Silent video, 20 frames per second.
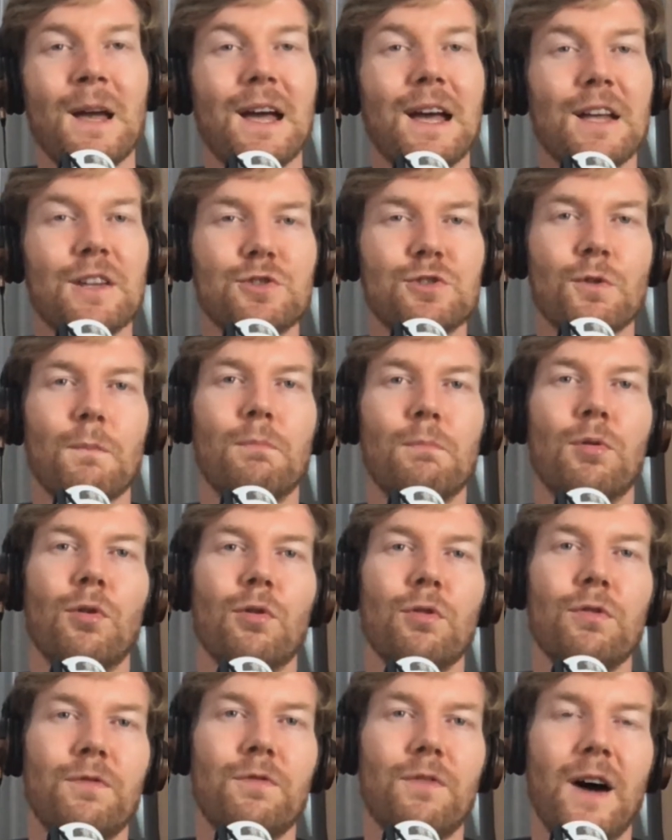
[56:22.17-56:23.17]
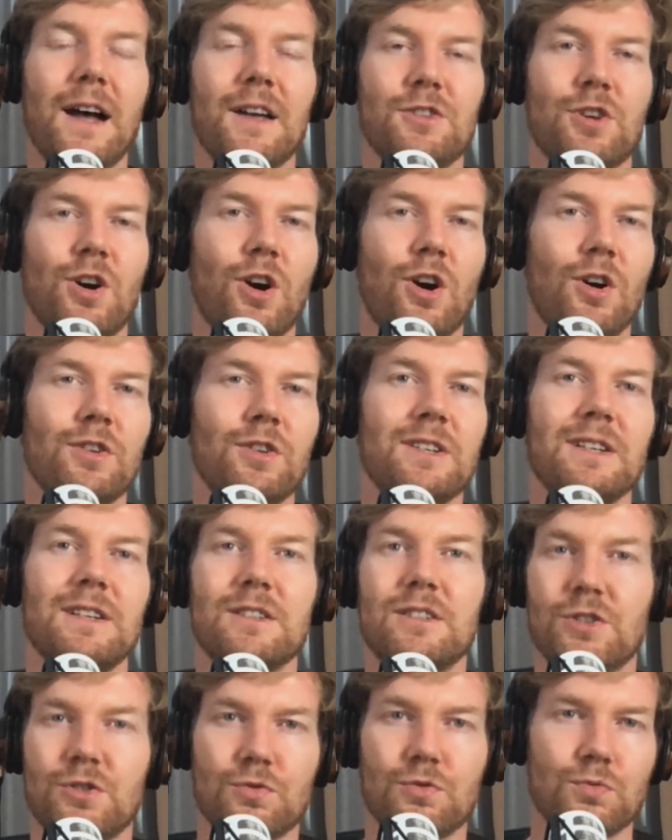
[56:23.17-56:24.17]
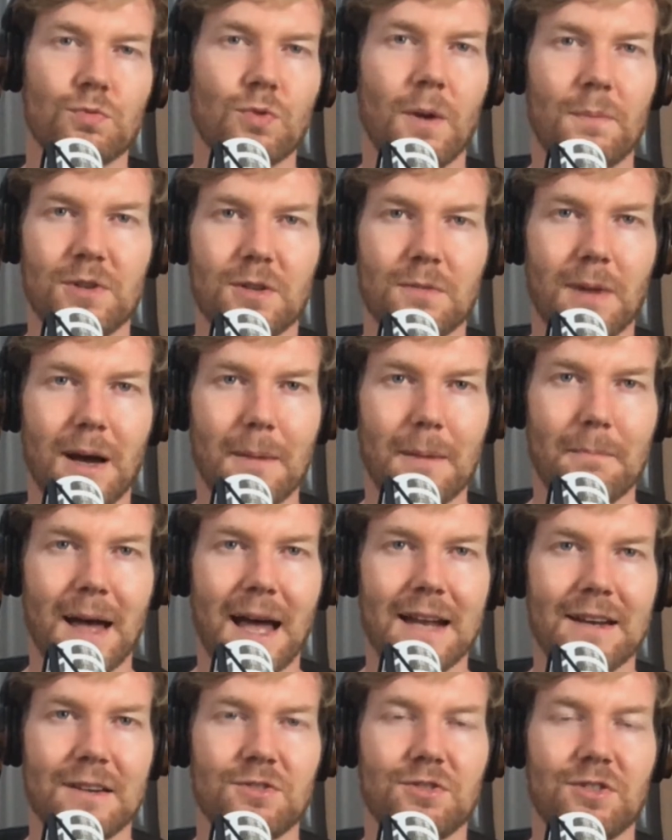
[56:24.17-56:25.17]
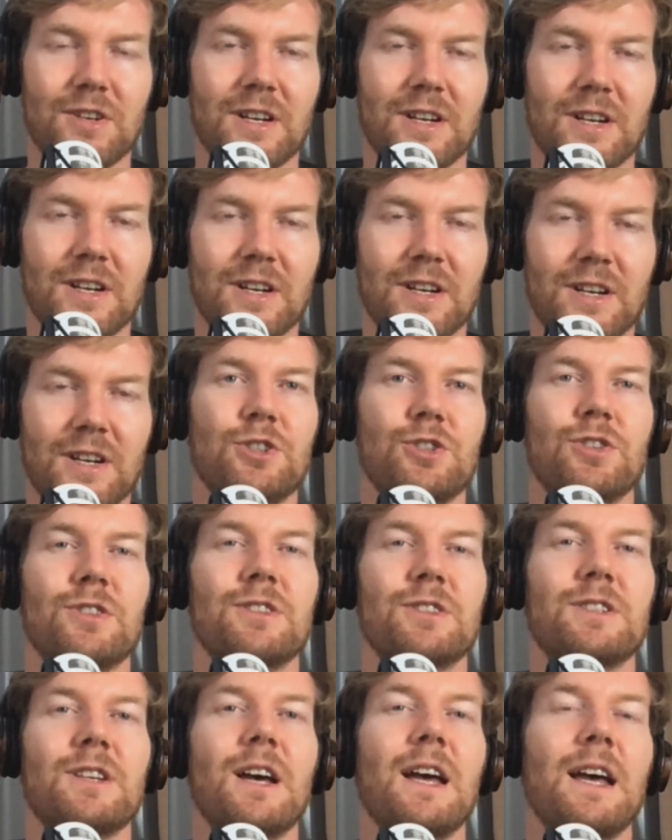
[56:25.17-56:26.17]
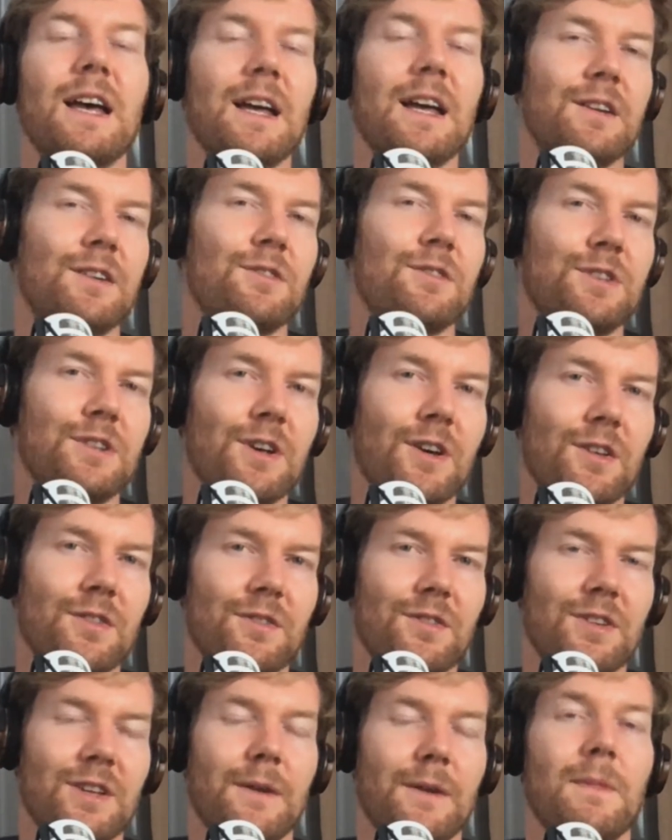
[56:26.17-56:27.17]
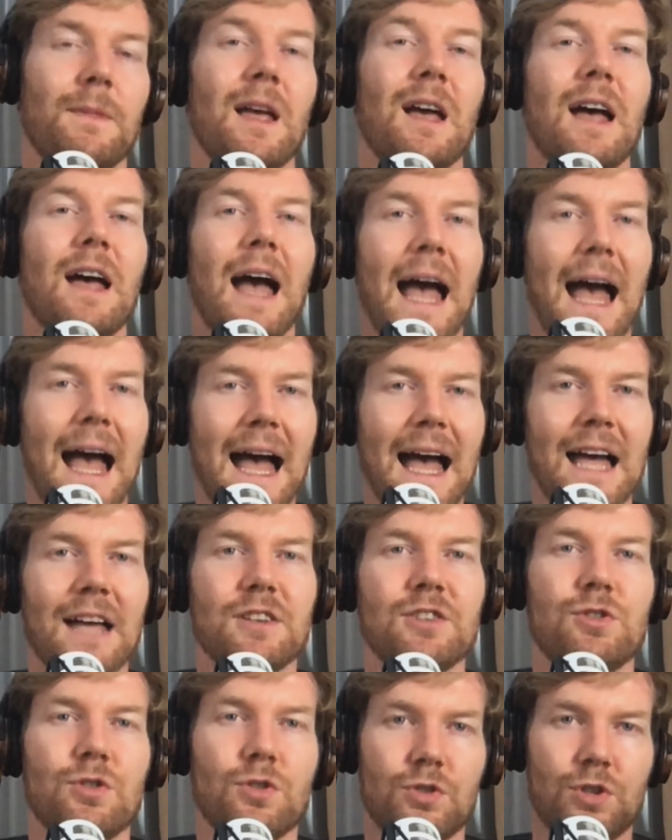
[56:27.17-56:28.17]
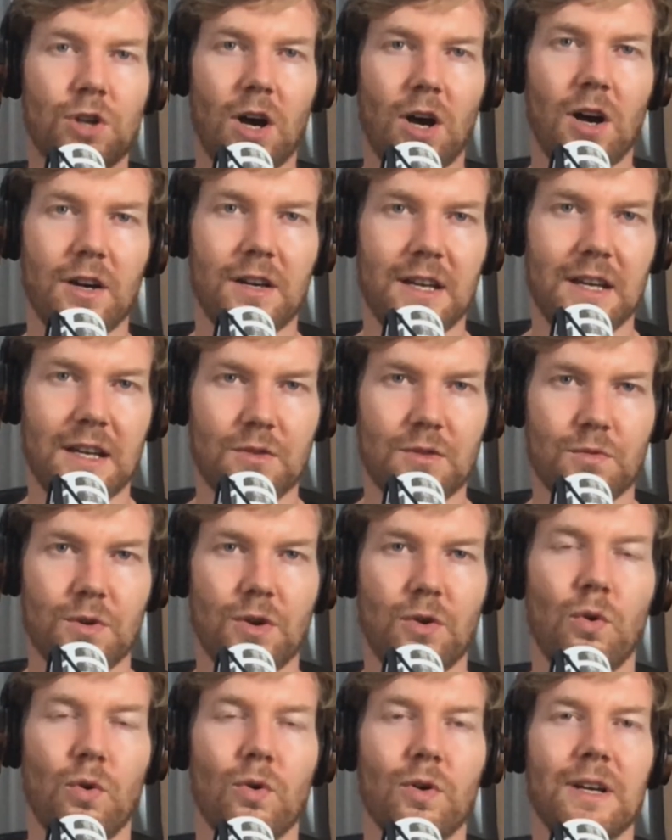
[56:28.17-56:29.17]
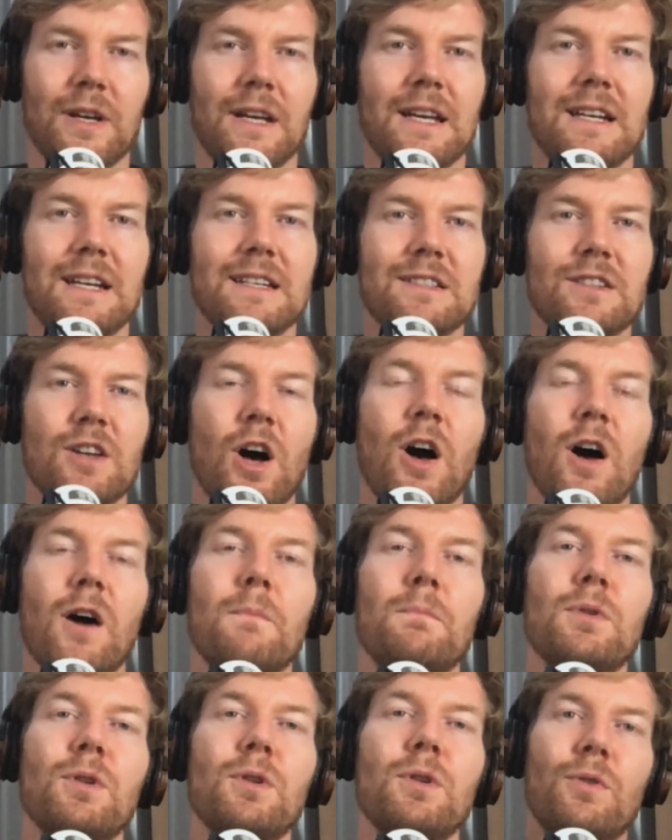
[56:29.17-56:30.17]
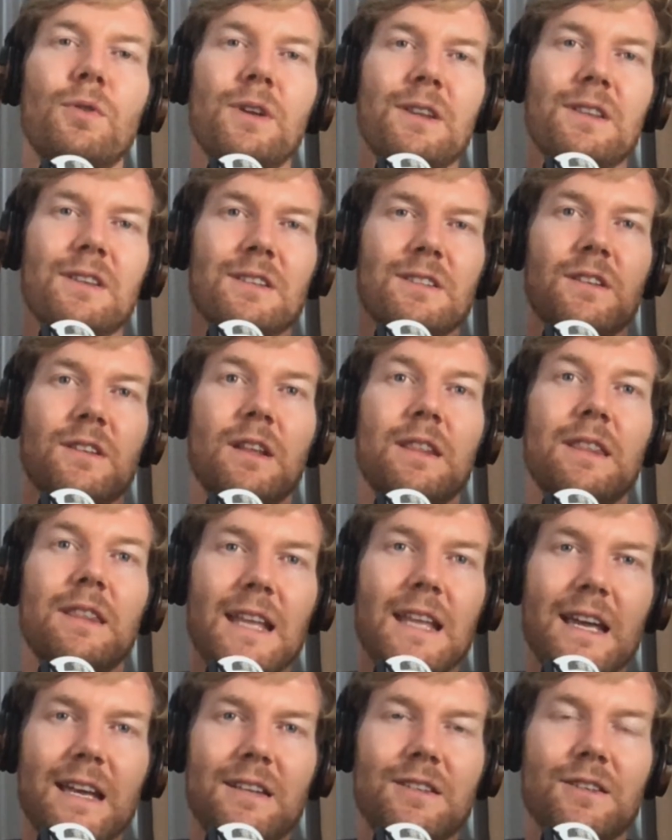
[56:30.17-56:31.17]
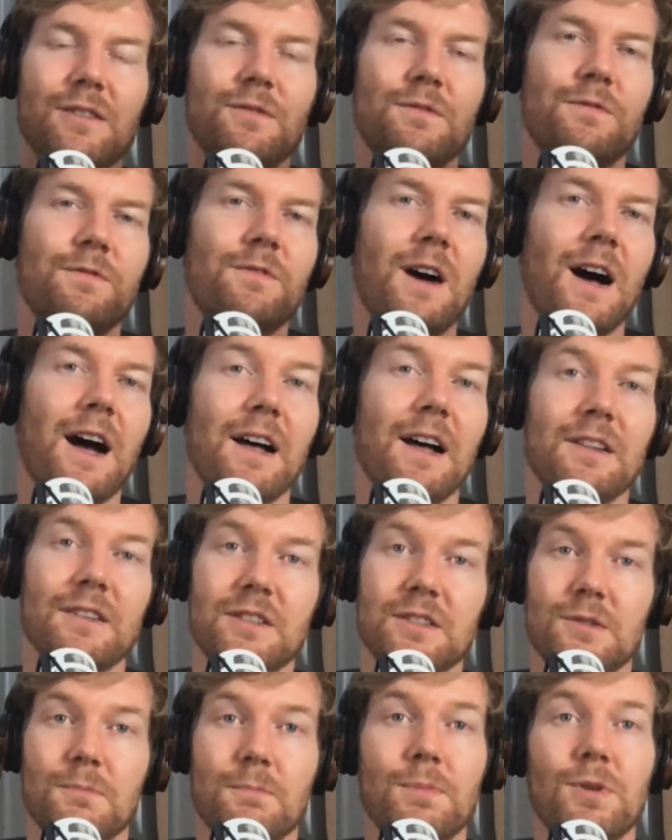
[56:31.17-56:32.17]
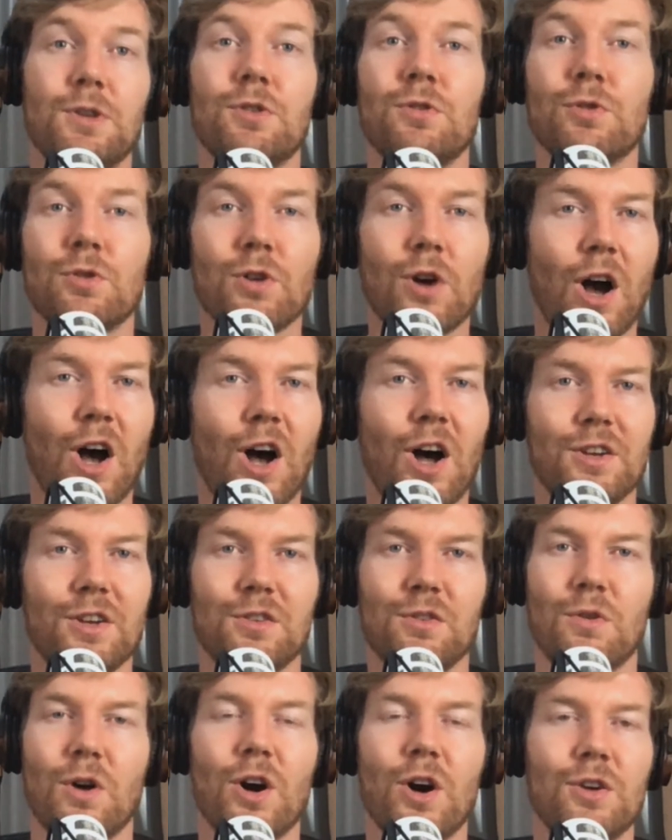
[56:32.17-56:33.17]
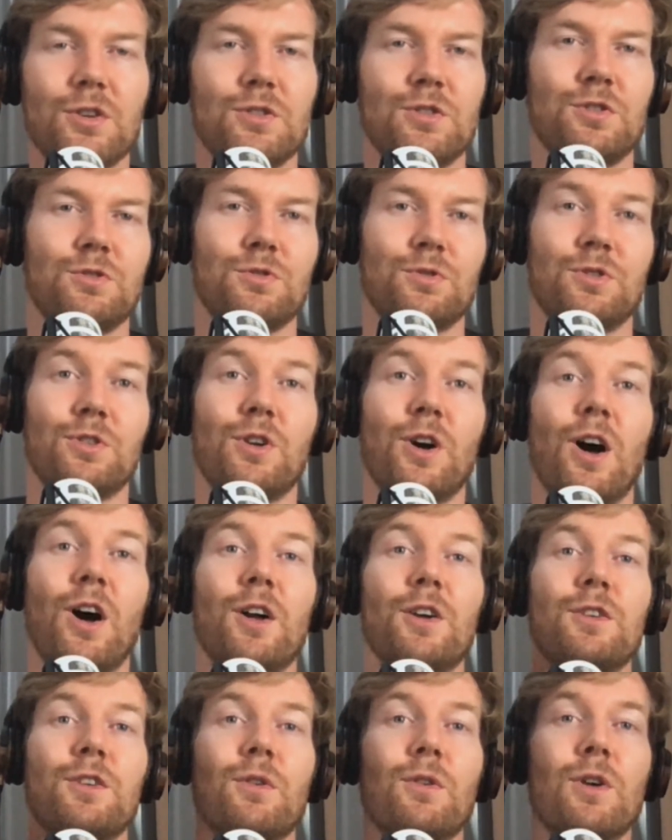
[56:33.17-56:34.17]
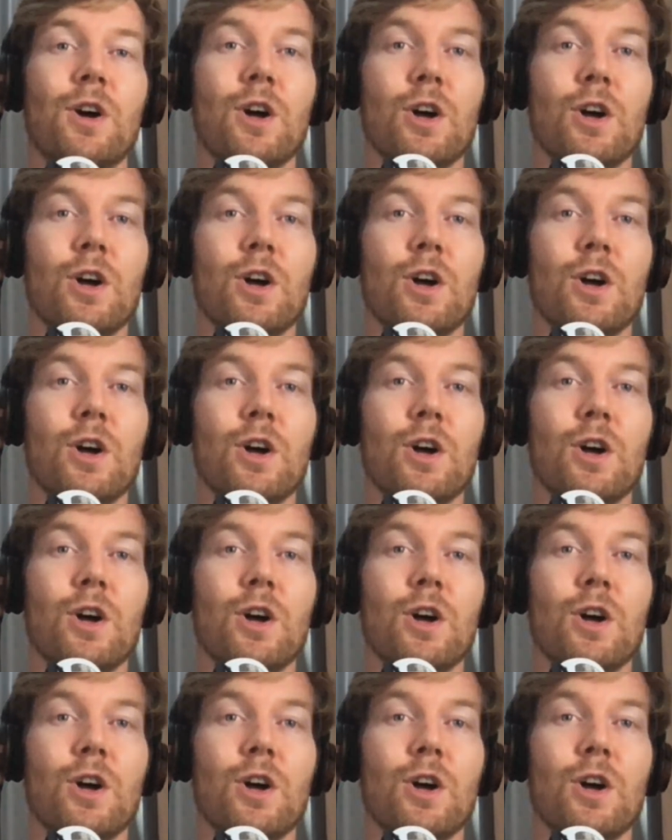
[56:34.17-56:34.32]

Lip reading: And so both files aren't disrupted by bad internet connections. And here's the other thing. As you're talking and recording, it is uploading this native file, this pure audio, undistorted audio,